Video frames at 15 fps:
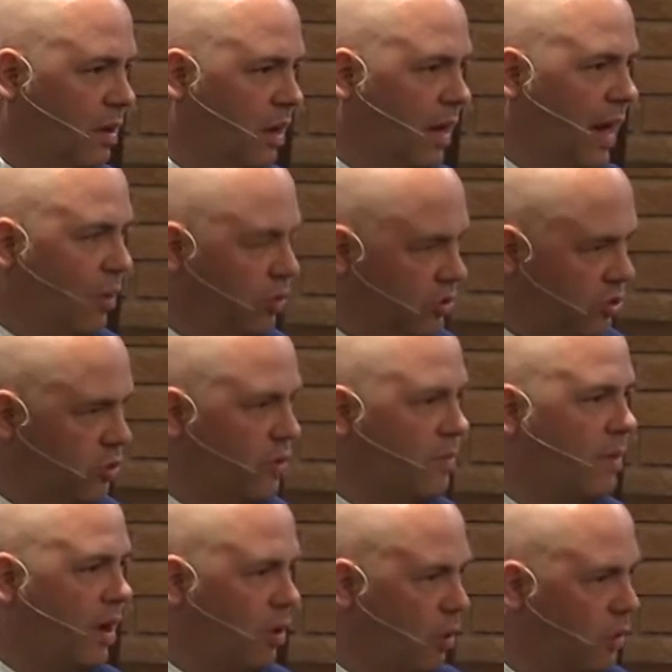And I will do it in
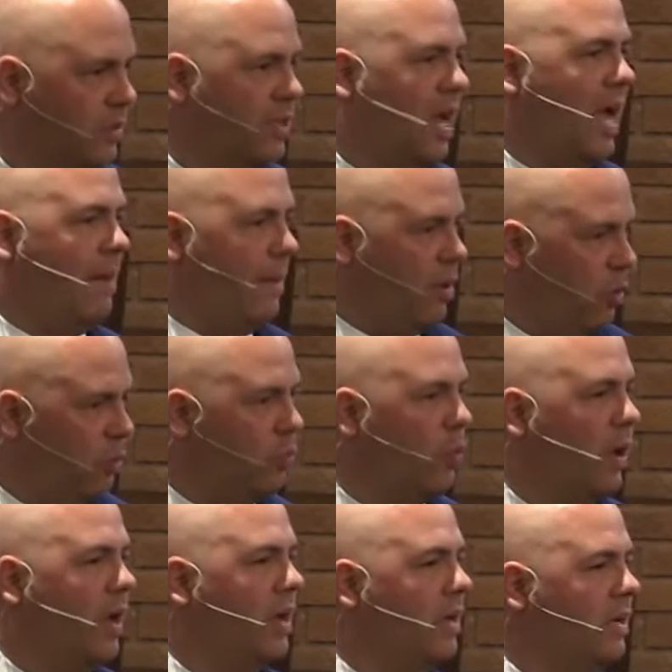my own time, my own
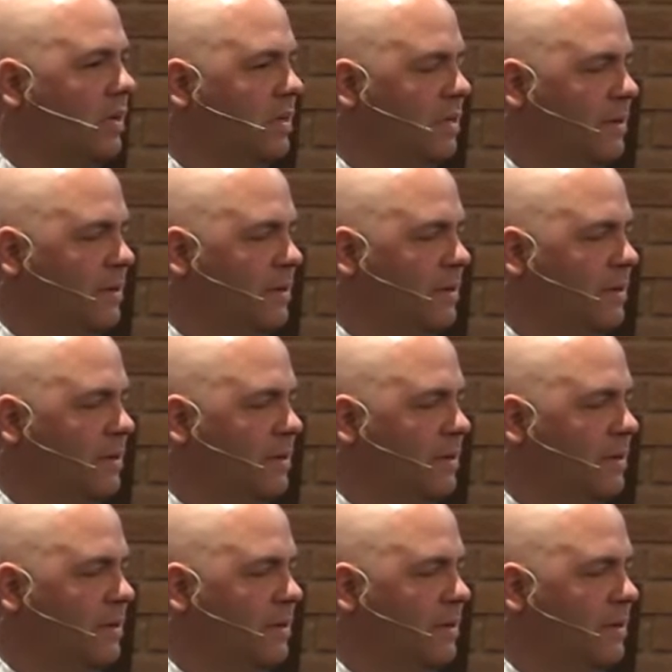way.